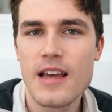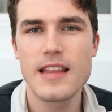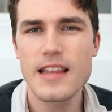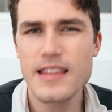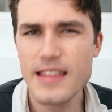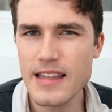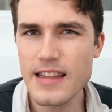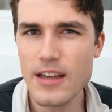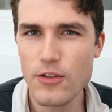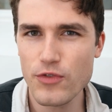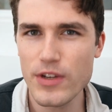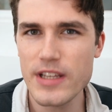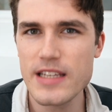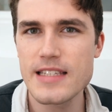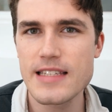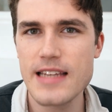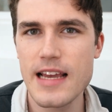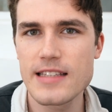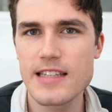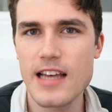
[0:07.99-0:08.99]
The thing that really
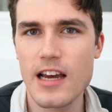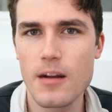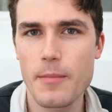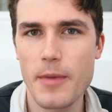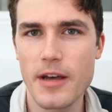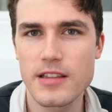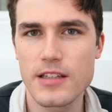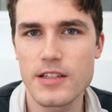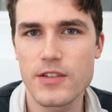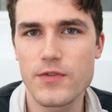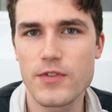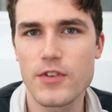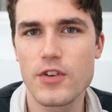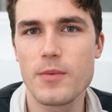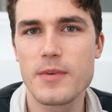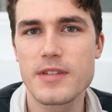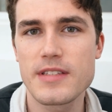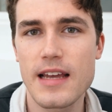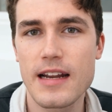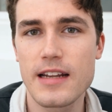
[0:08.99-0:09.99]
stands out about this
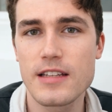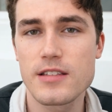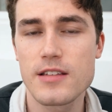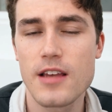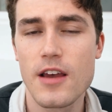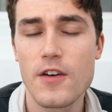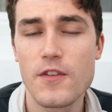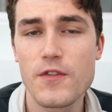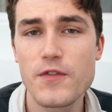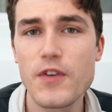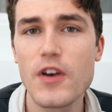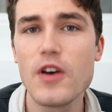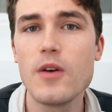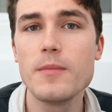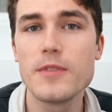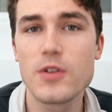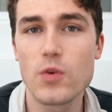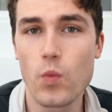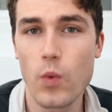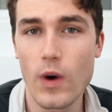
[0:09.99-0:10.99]
film is that it's
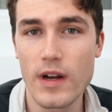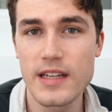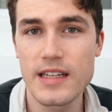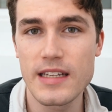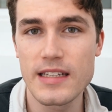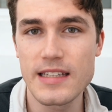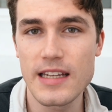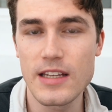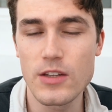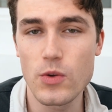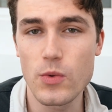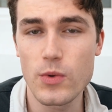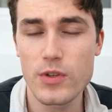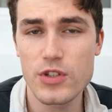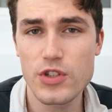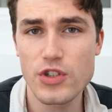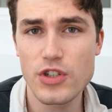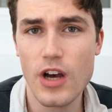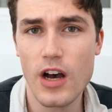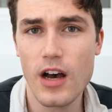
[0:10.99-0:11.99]
filmed in one
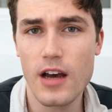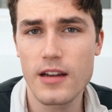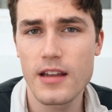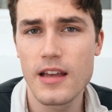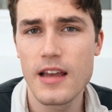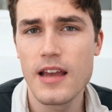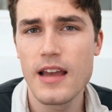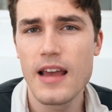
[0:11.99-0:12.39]
continuous shot.